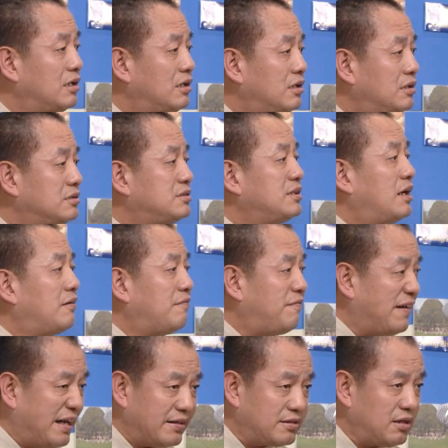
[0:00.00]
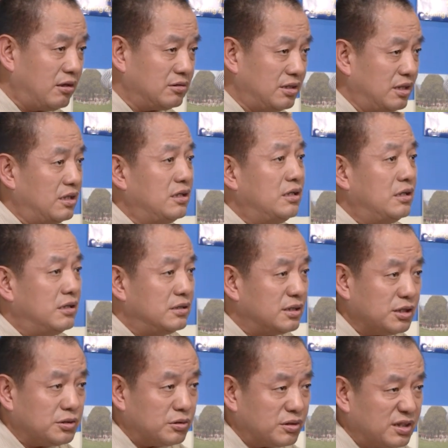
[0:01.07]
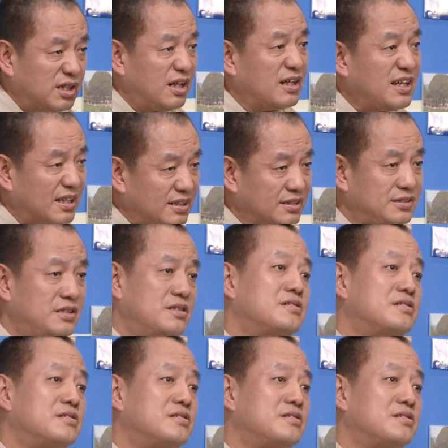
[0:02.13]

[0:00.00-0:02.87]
energy that causes fatigue and irritation.